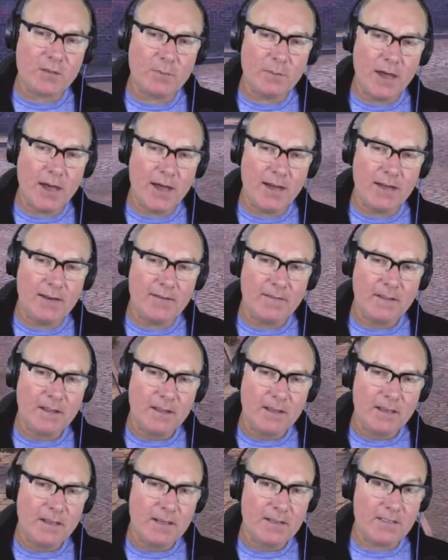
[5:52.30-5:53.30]
about it,
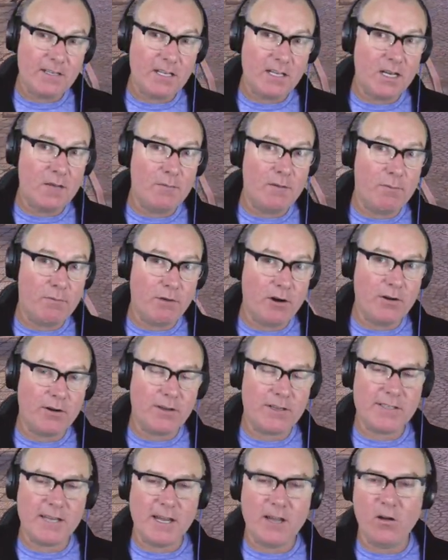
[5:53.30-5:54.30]
it's going to be broke
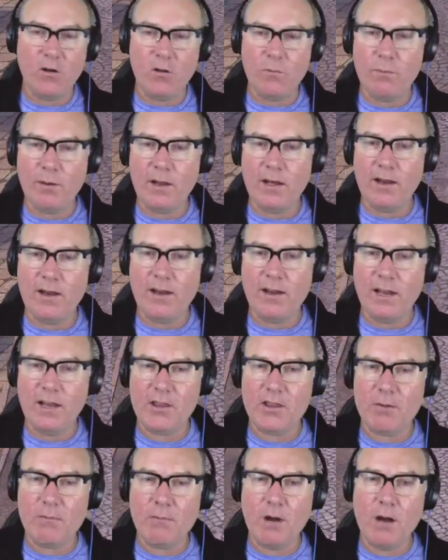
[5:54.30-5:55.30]
as hell. But at
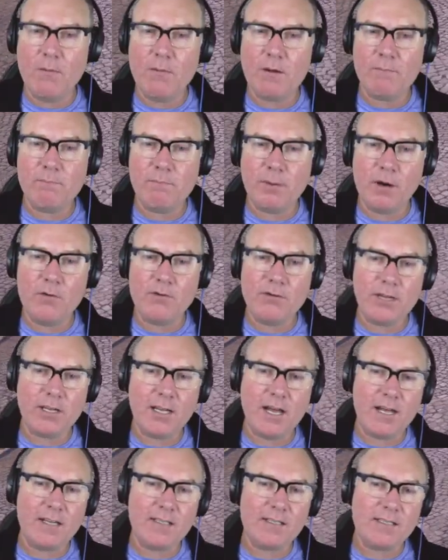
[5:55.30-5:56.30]
the moment, both the
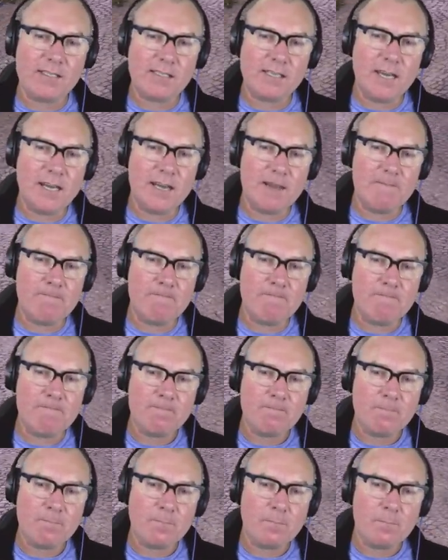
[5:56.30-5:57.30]
guns seem
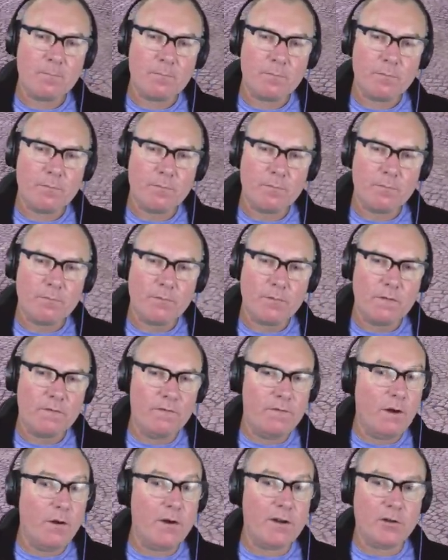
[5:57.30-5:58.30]

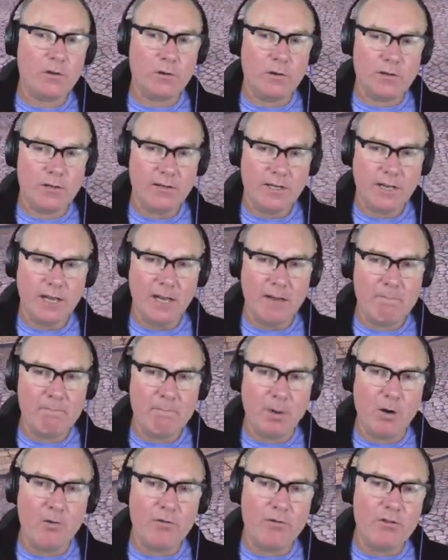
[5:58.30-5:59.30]
very good, and
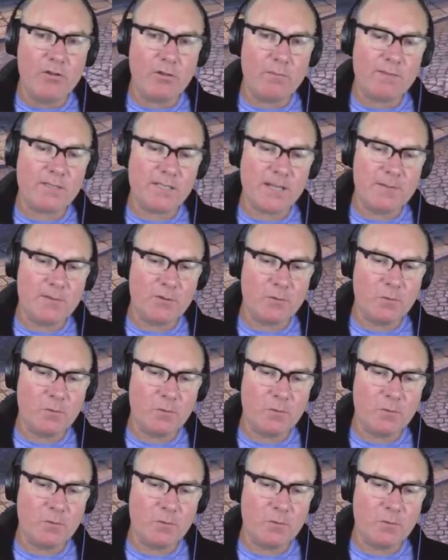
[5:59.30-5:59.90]
both of them seem to